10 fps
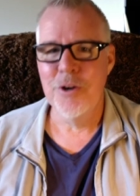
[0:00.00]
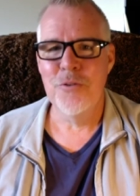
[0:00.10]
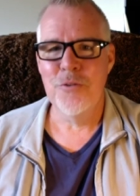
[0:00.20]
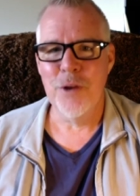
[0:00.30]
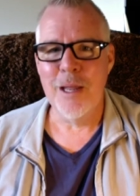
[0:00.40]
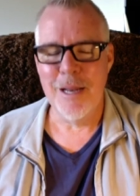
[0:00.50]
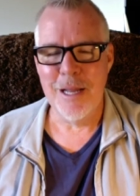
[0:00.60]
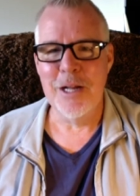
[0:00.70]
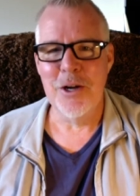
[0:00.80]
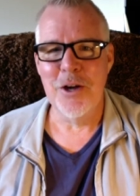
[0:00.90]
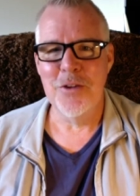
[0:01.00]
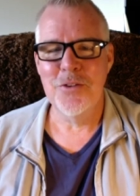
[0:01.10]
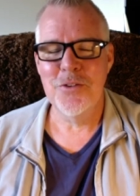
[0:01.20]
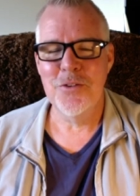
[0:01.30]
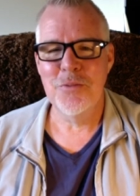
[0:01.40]
for letting
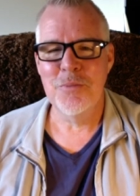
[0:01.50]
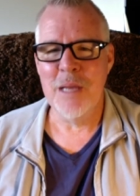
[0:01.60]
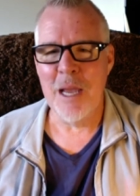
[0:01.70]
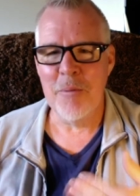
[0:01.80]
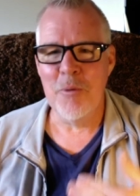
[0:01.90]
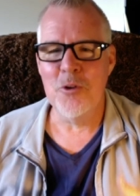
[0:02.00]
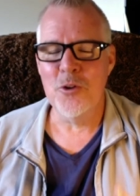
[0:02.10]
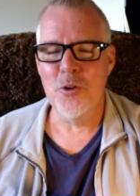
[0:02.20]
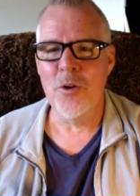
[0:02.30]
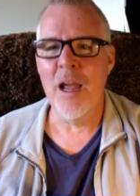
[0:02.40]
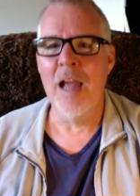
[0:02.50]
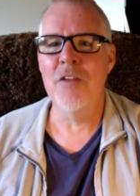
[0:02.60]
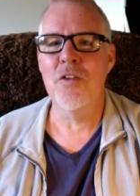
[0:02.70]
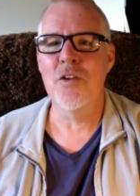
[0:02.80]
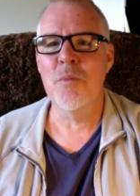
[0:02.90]
us be able to create
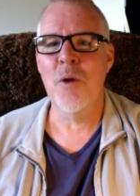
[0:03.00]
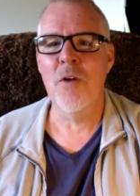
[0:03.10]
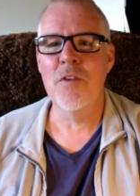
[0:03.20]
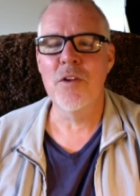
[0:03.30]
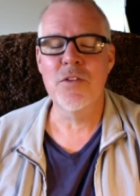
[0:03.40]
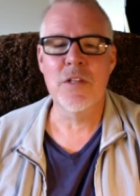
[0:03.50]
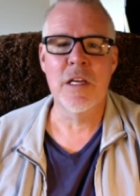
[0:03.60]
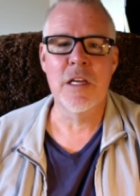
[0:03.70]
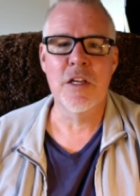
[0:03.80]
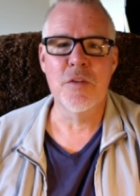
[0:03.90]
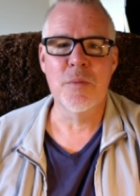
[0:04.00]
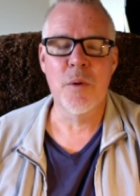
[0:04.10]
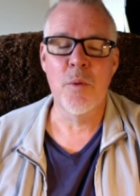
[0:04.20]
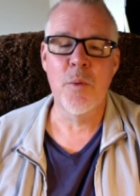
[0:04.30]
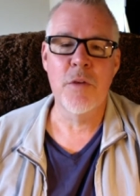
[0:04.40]
such marvelous things. But
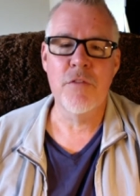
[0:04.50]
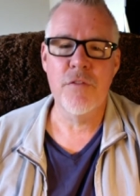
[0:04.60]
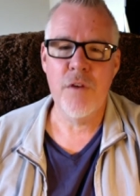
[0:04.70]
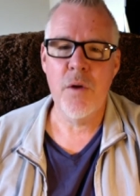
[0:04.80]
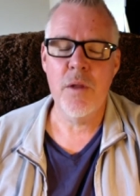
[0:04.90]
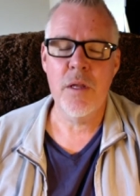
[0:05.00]
when we fall in